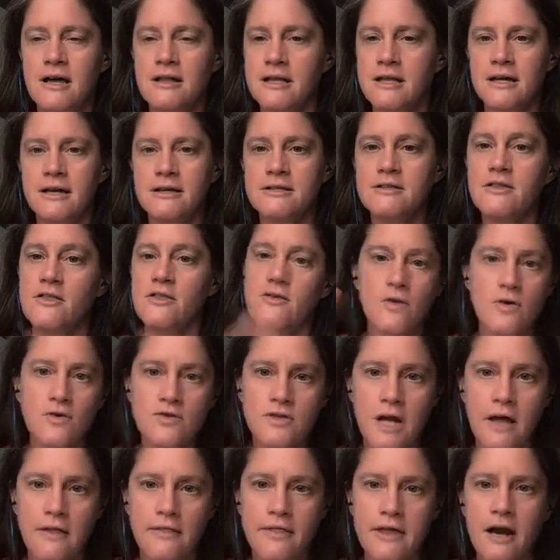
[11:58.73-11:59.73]
telling us the
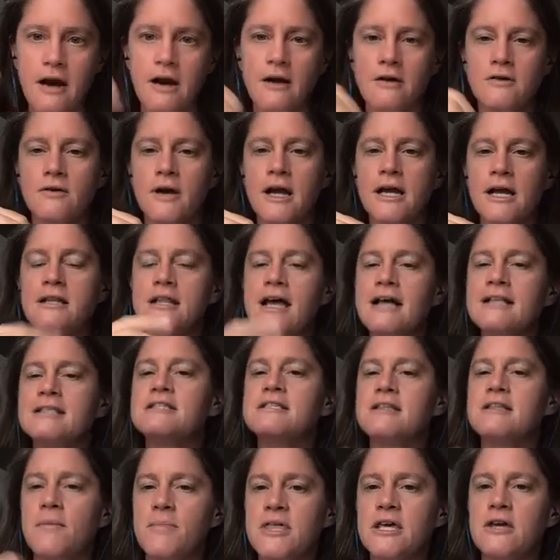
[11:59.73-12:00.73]
throw's not there, right?
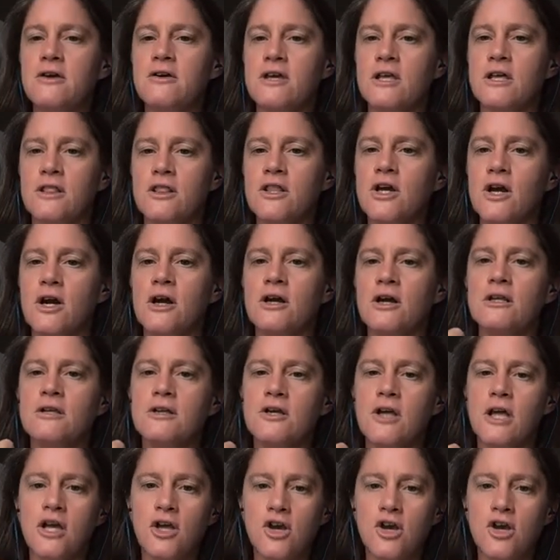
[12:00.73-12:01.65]
That's something you can learn.